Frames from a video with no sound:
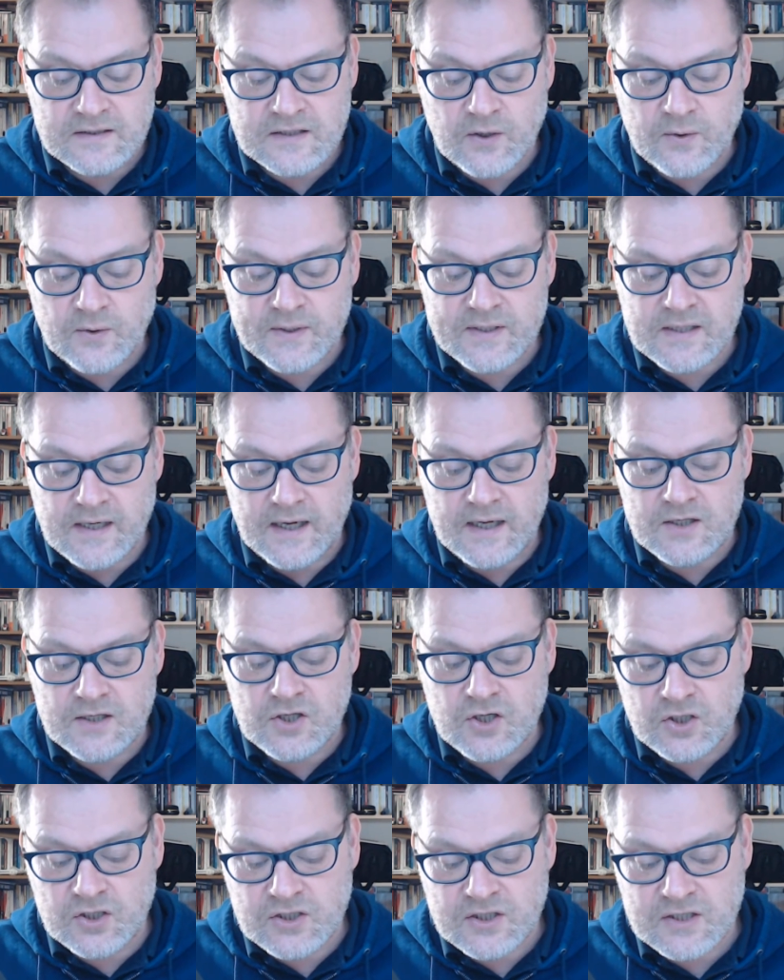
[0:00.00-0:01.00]
So it's
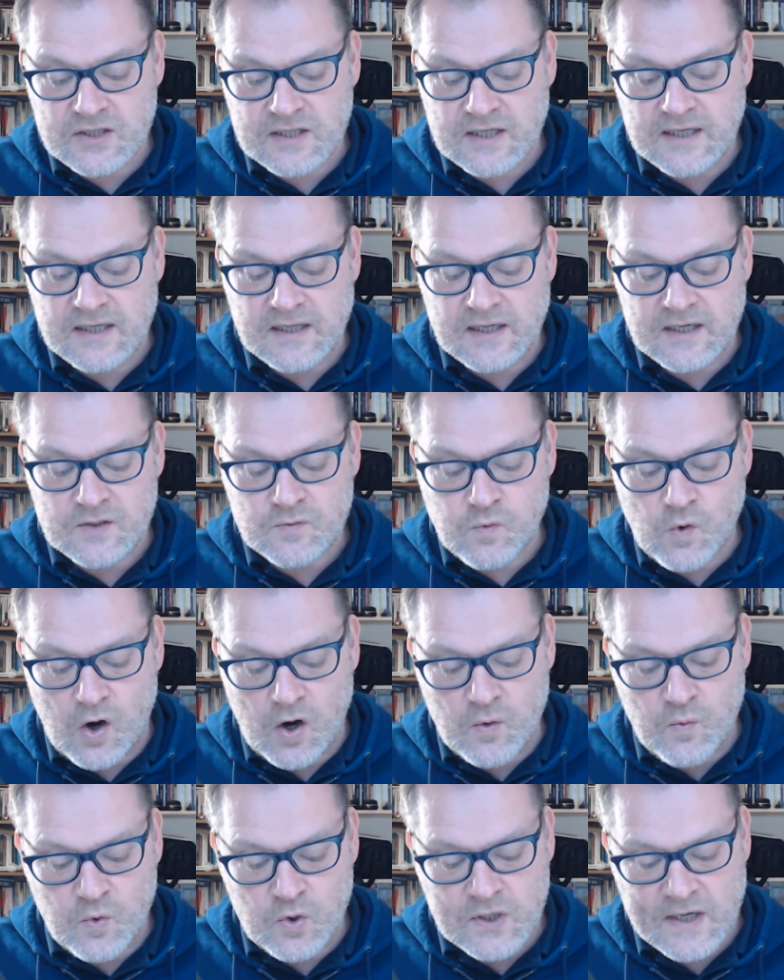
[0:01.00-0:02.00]
good to see this. What
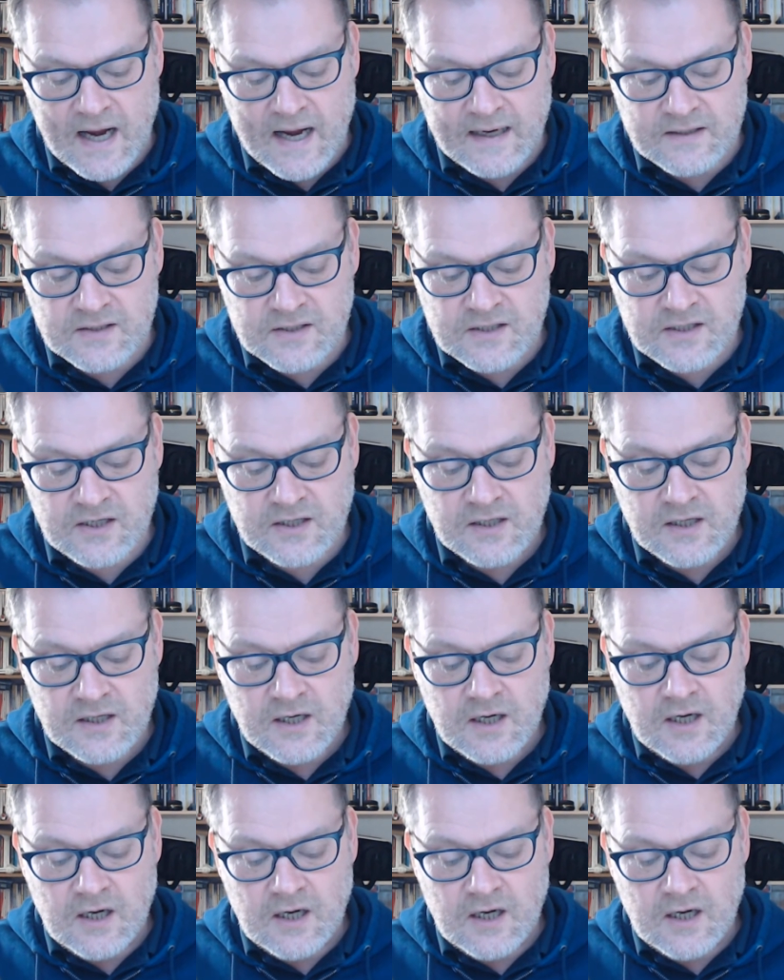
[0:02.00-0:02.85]
I would ask,